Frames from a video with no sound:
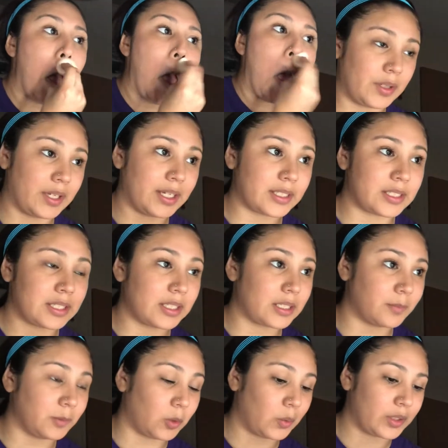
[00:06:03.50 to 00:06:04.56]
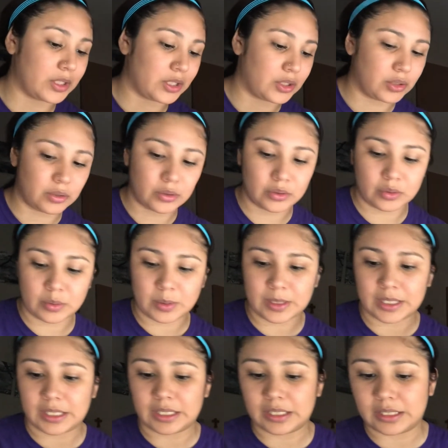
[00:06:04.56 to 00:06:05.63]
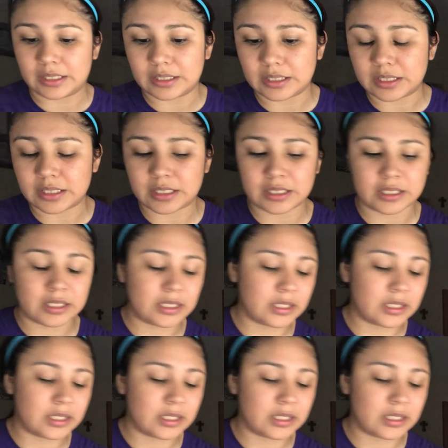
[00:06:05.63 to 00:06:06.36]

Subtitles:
The next thing I'm going to do is